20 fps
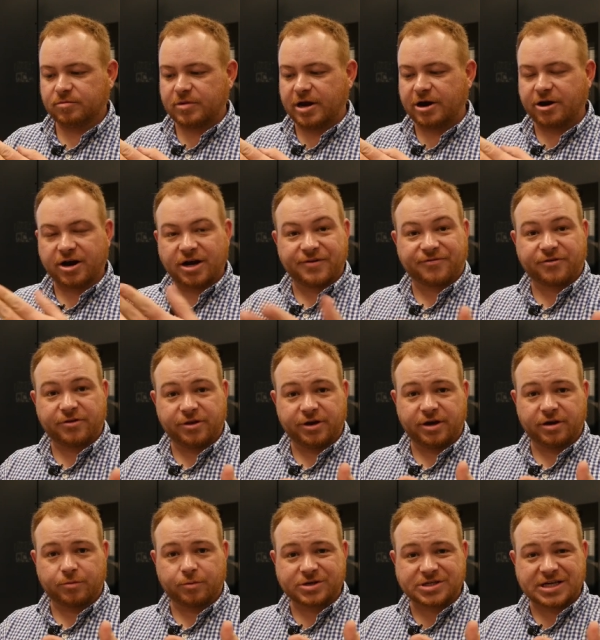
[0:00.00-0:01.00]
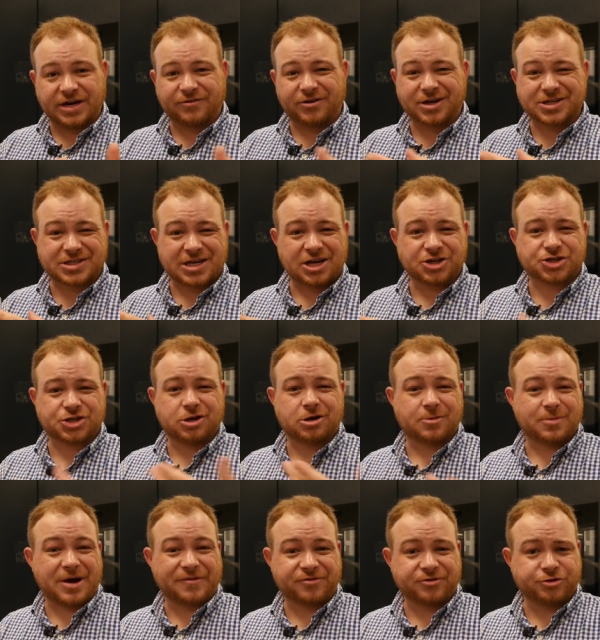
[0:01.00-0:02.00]
area for the receiver extension
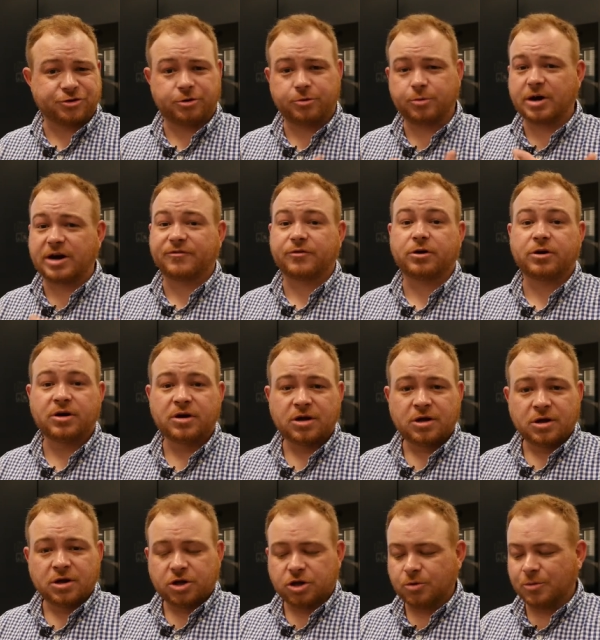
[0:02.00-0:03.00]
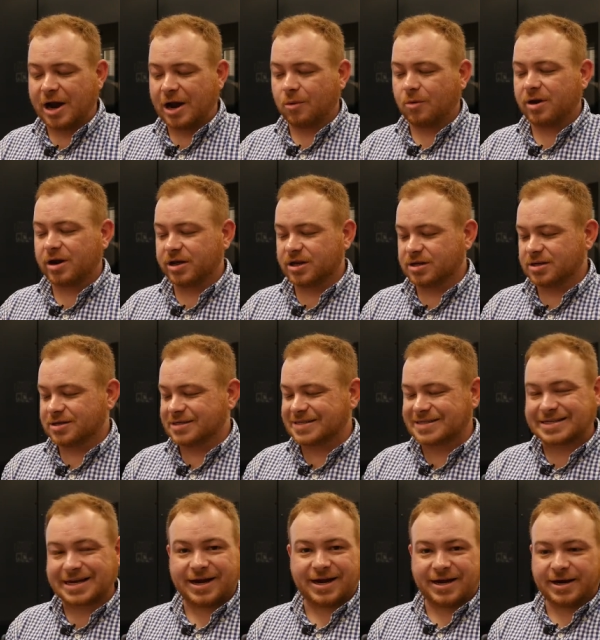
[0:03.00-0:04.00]
or buffer tube, whatever you might want to
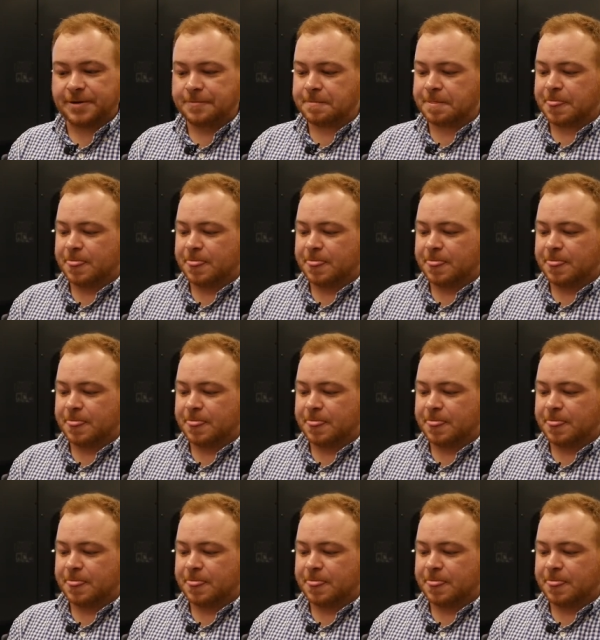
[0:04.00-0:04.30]
say.